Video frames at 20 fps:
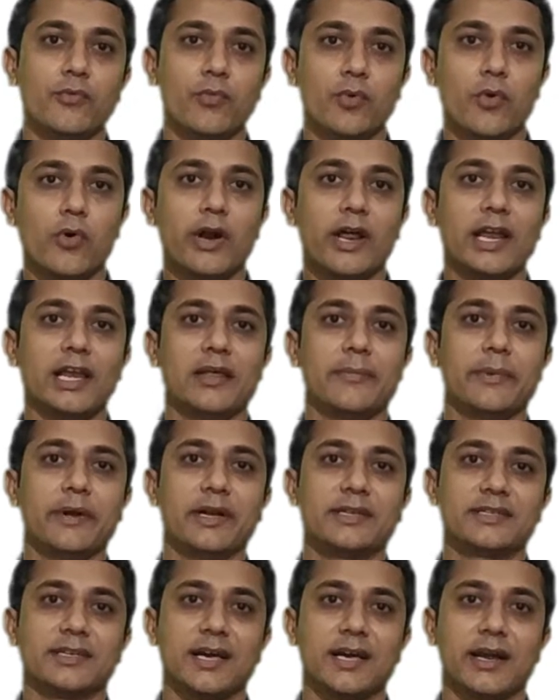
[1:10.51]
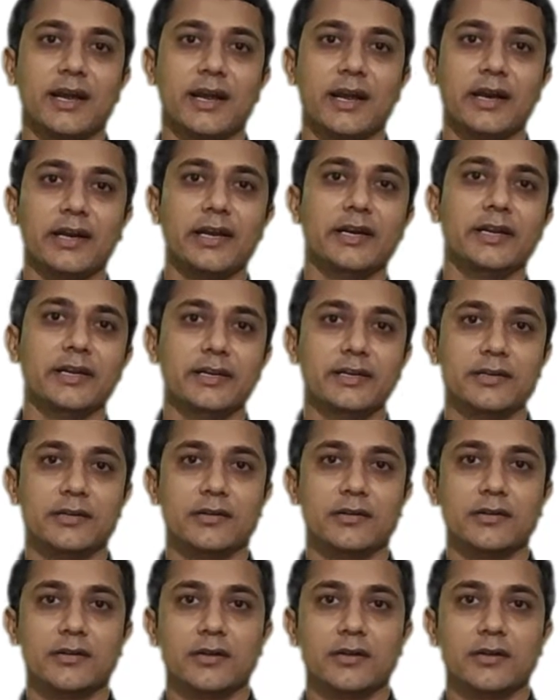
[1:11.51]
more elements are added